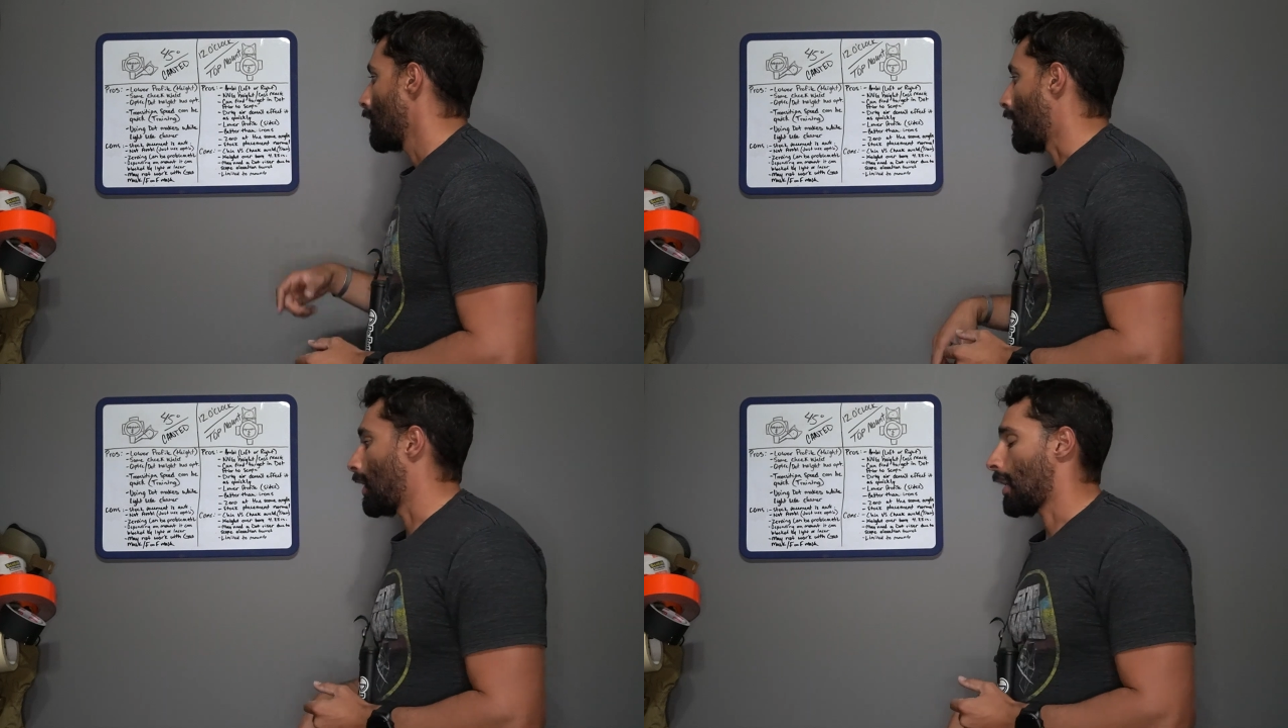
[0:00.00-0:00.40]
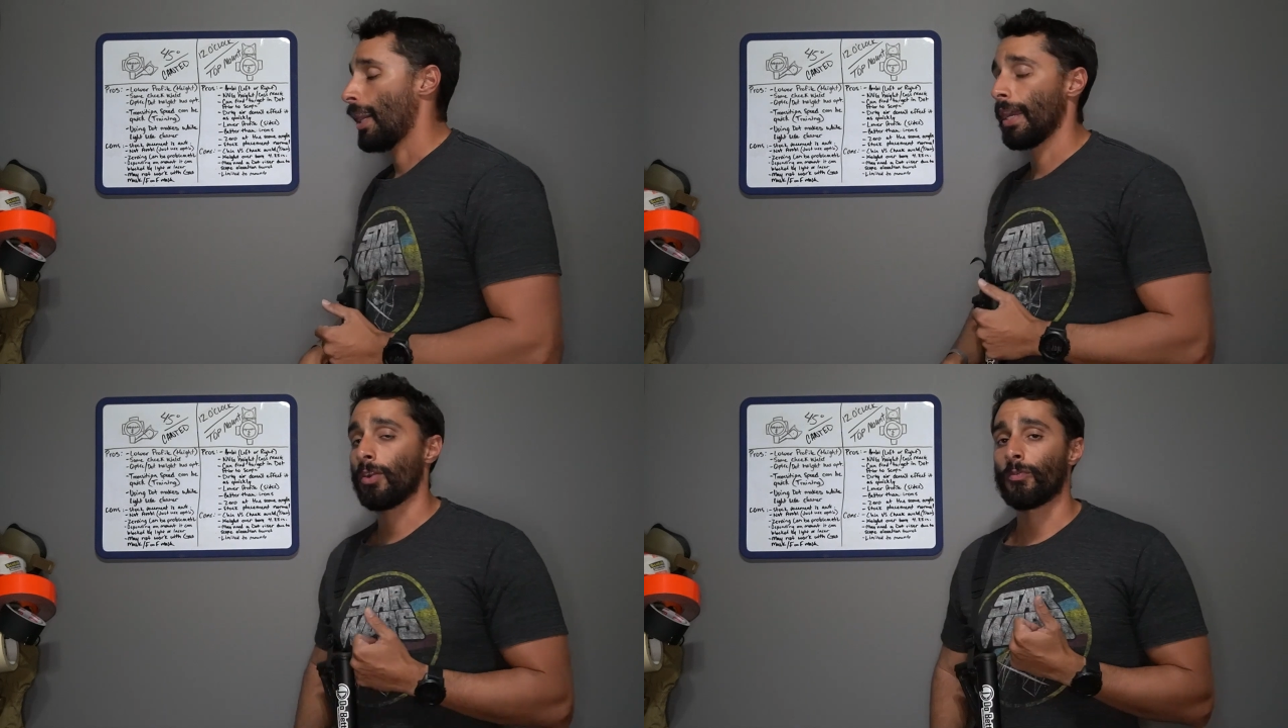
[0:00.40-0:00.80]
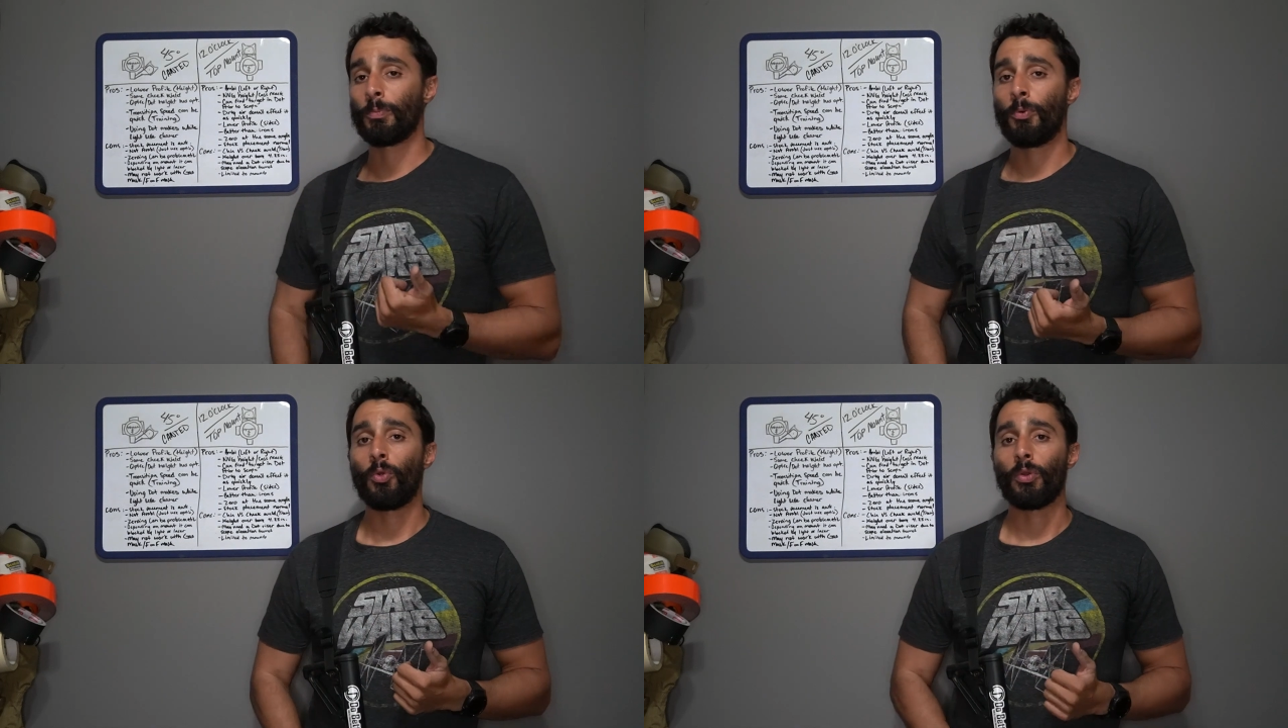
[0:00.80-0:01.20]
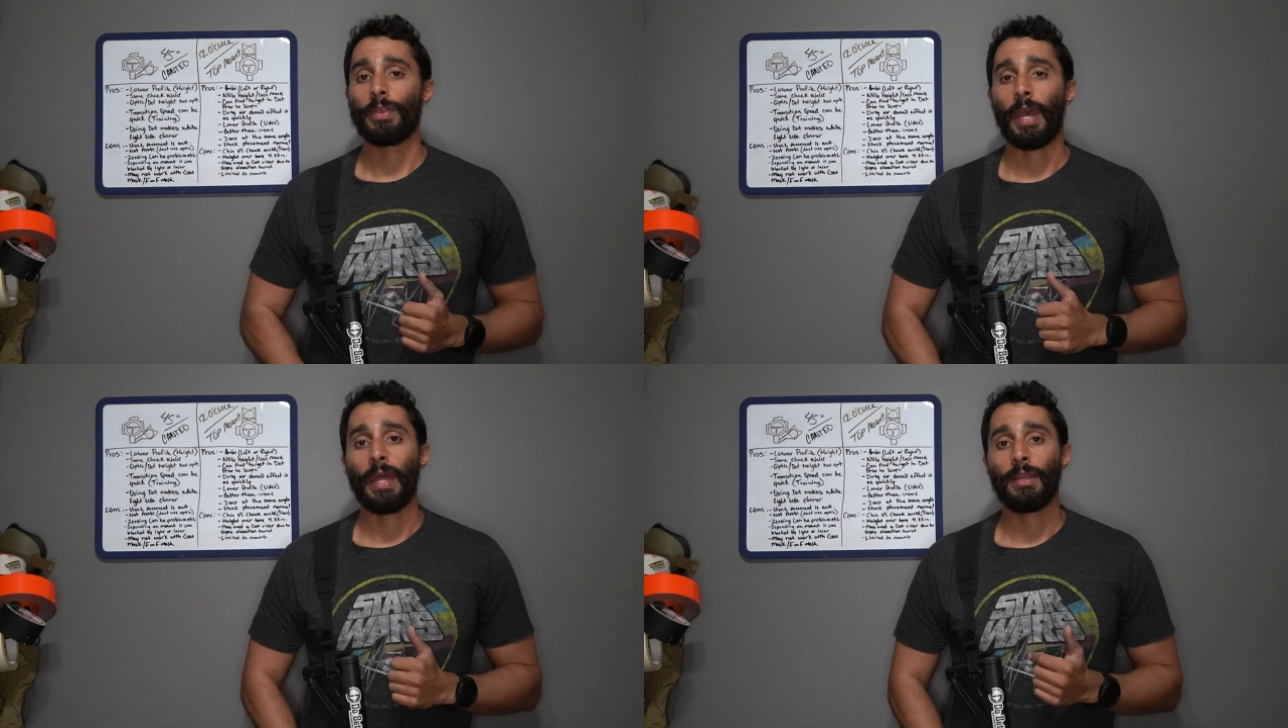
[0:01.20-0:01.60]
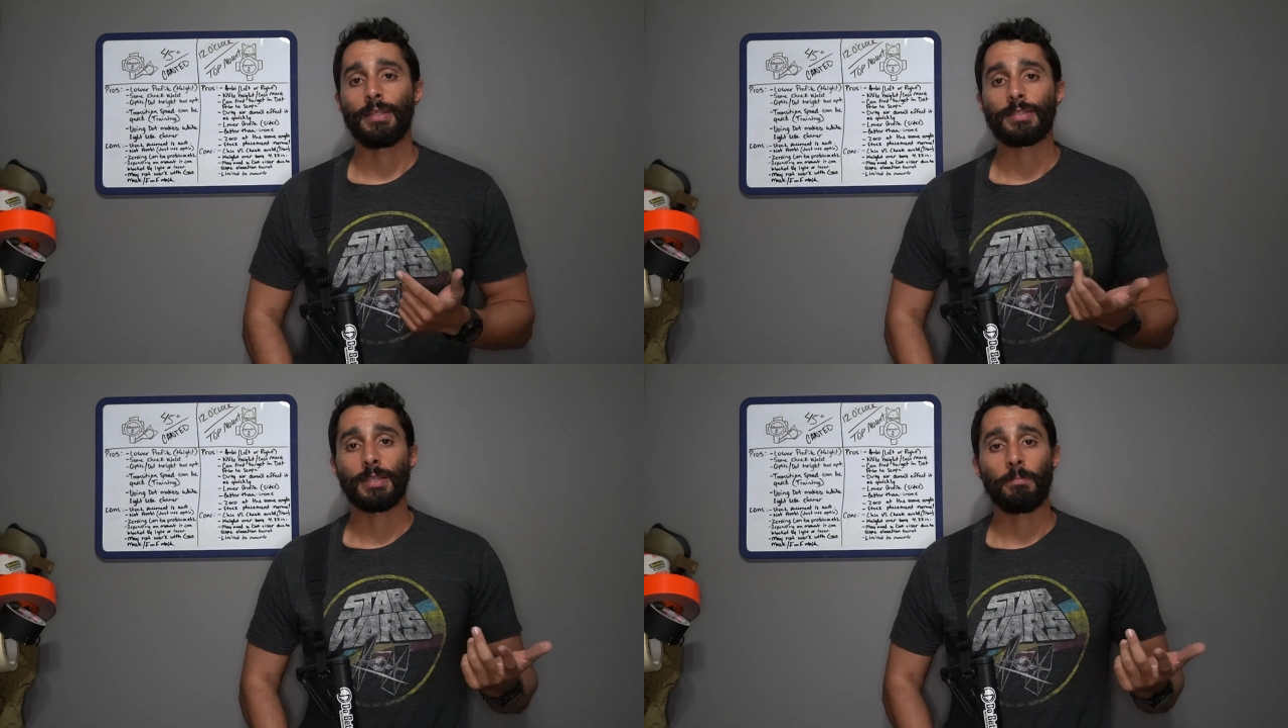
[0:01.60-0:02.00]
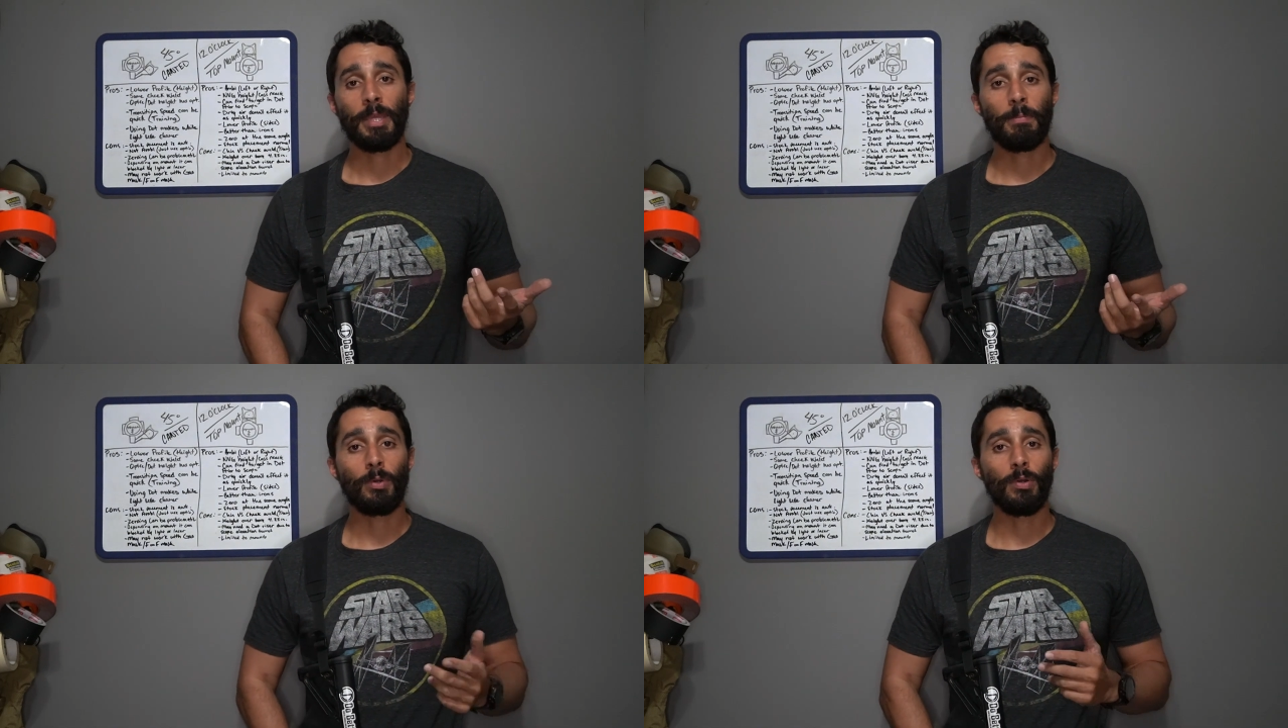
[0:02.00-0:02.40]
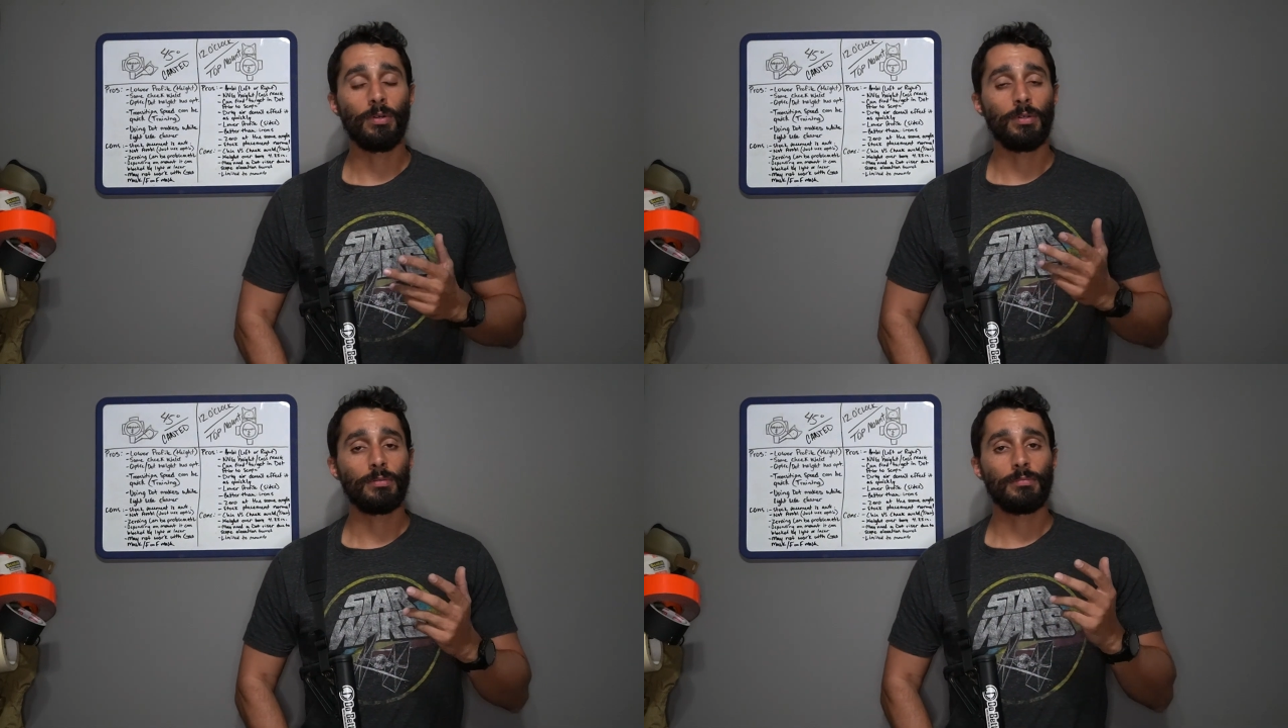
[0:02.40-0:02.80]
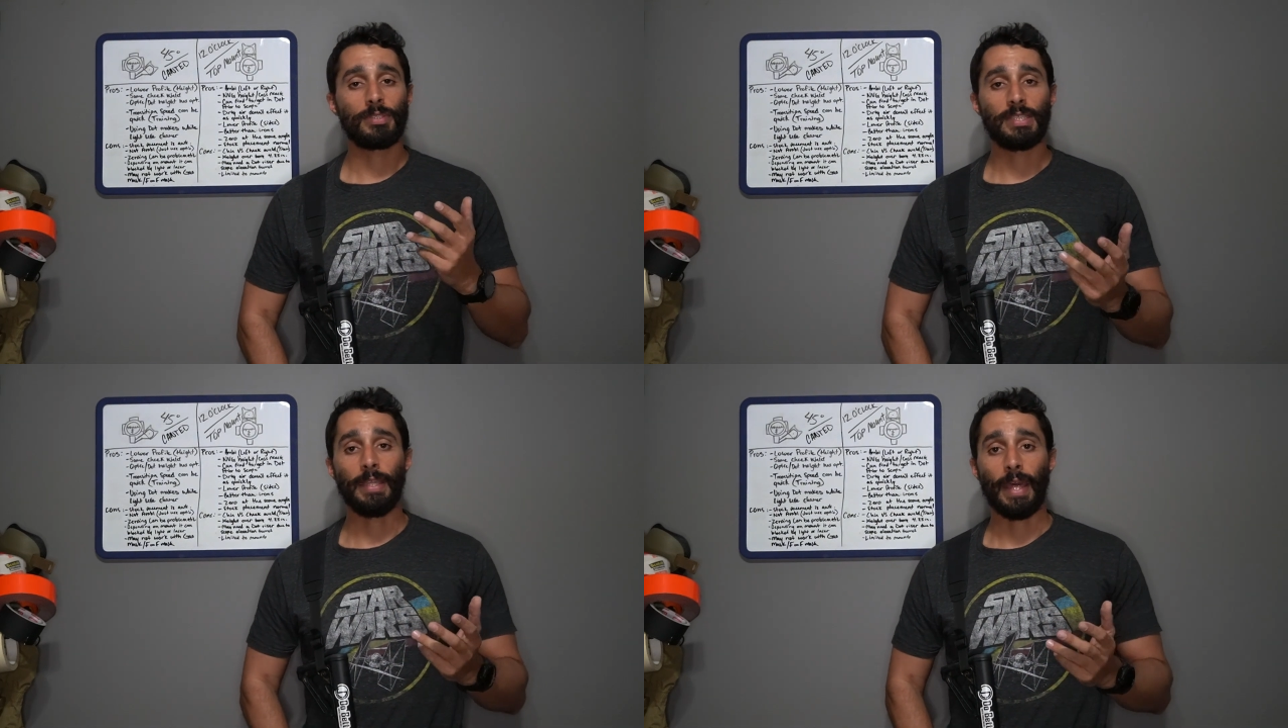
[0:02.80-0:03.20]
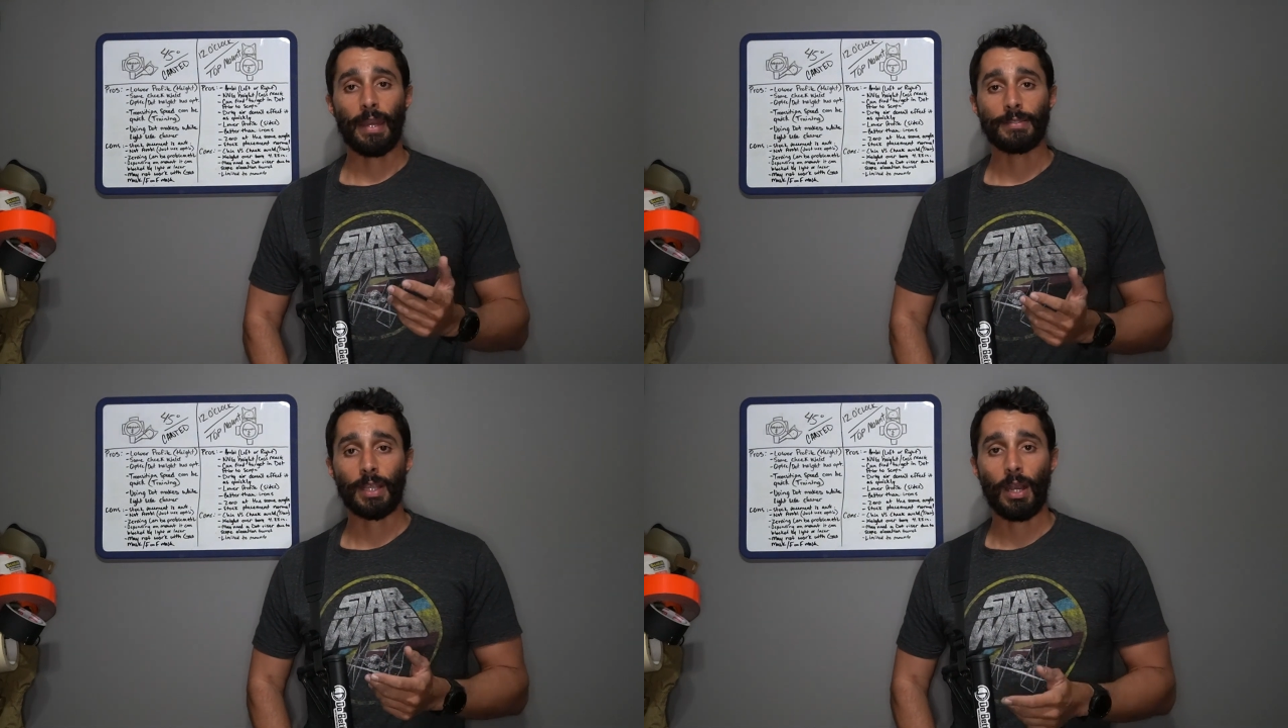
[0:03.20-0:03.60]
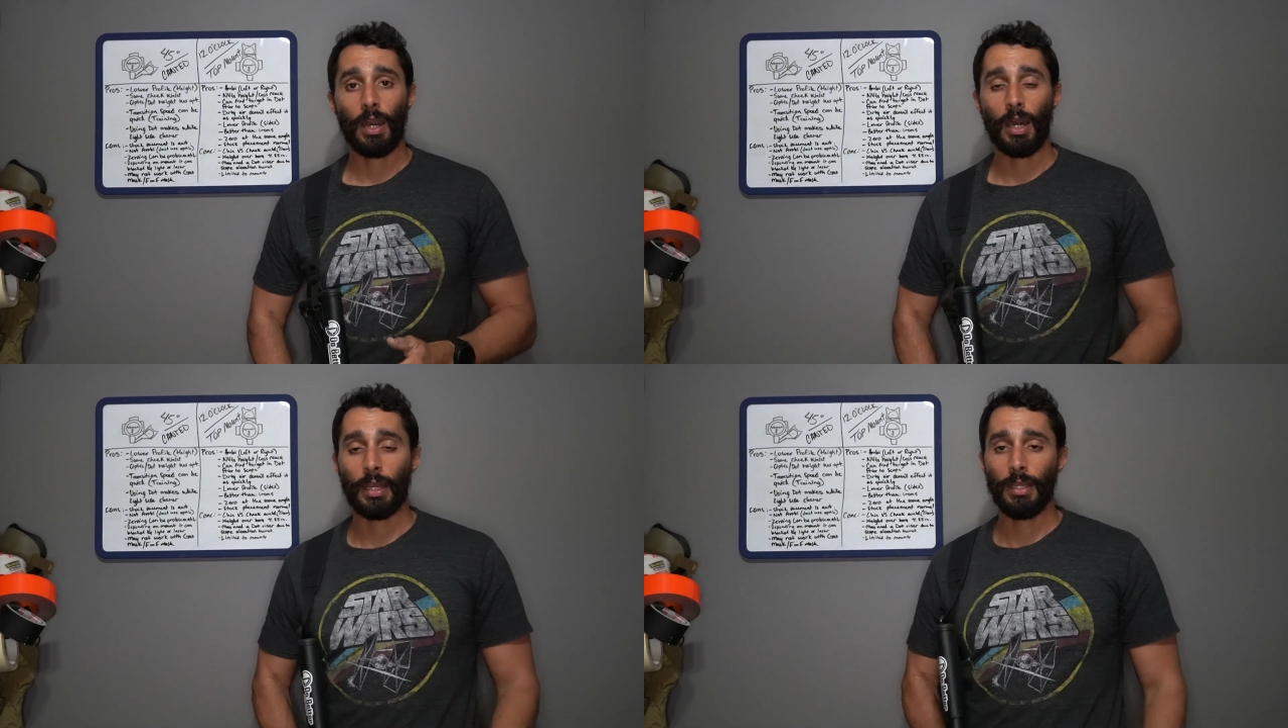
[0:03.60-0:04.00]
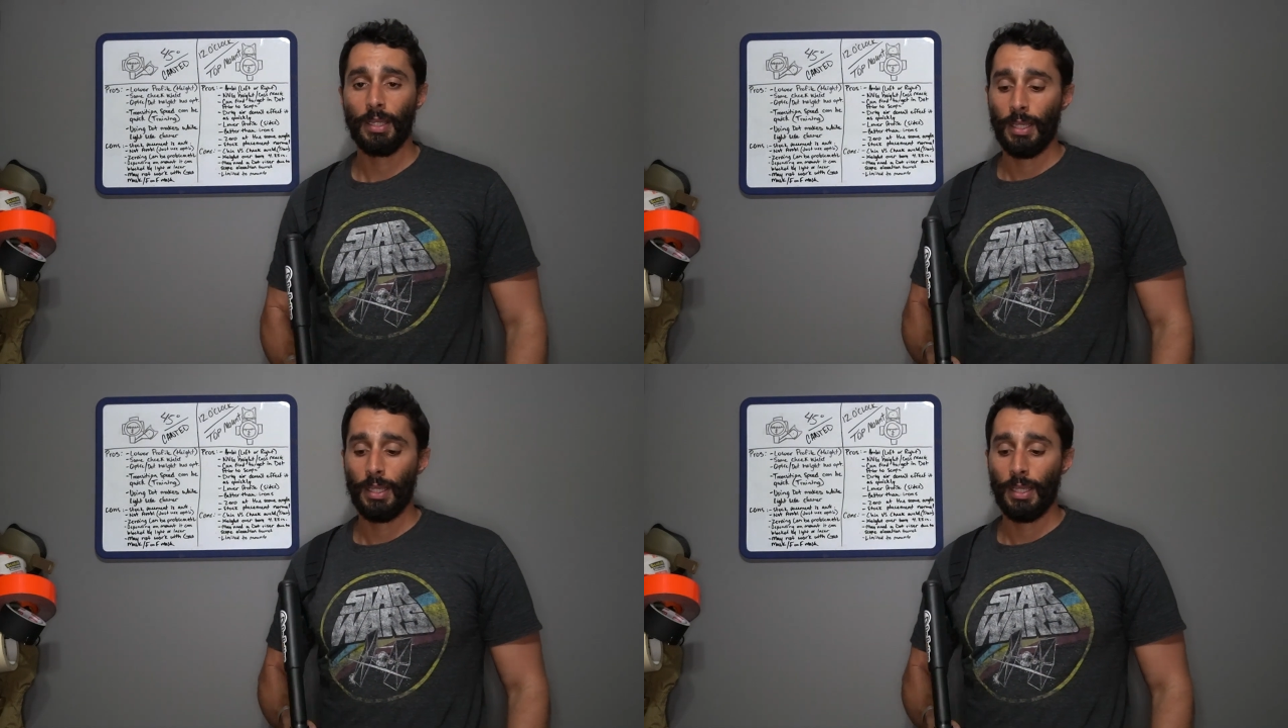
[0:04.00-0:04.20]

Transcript: Height over bore, that is, some people see that as a con.